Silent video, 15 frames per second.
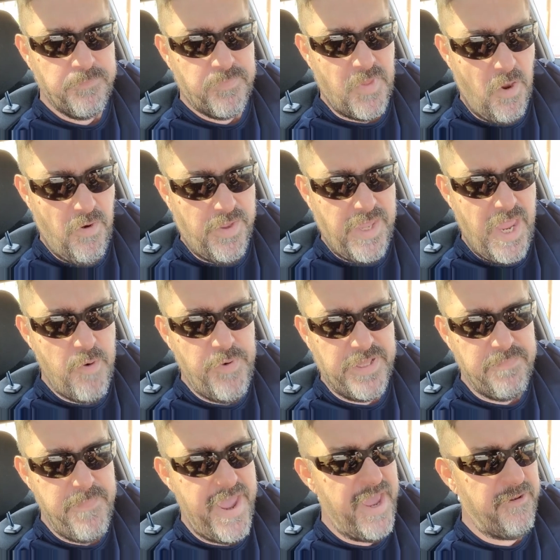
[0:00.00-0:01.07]
okay, with
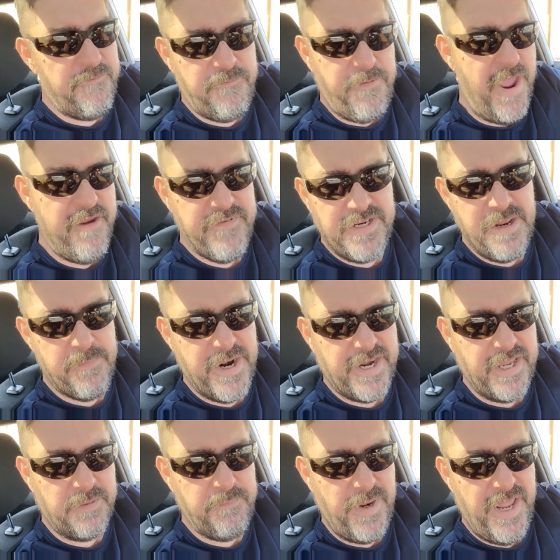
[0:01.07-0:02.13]
man, favor in the
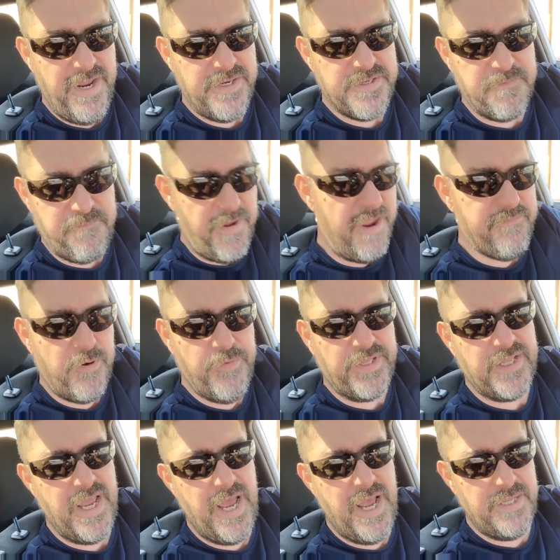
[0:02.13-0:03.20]
marketplace, favor
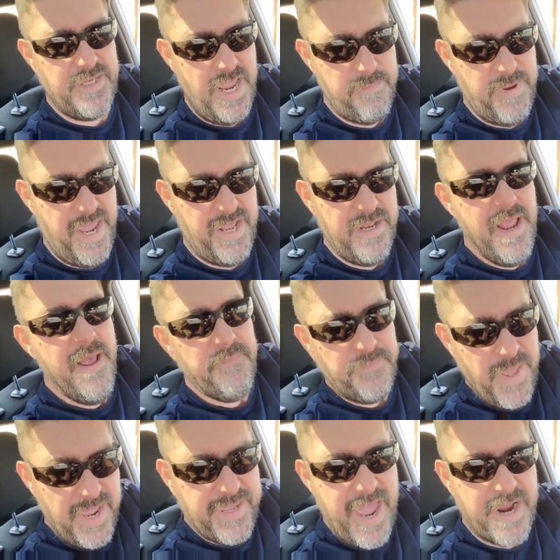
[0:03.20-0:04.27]
with God, amen?
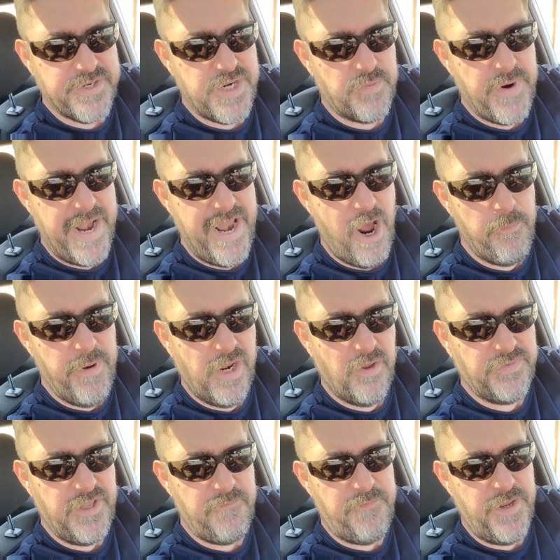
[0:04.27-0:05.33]
Take action right now below
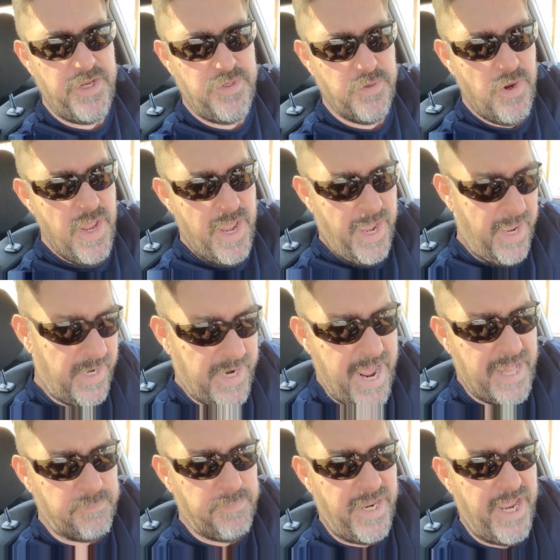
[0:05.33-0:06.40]
the video, and
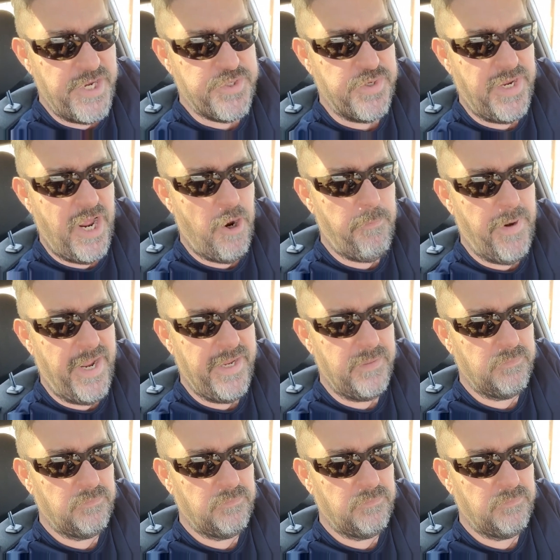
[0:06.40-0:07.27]
God bless you now. Bye.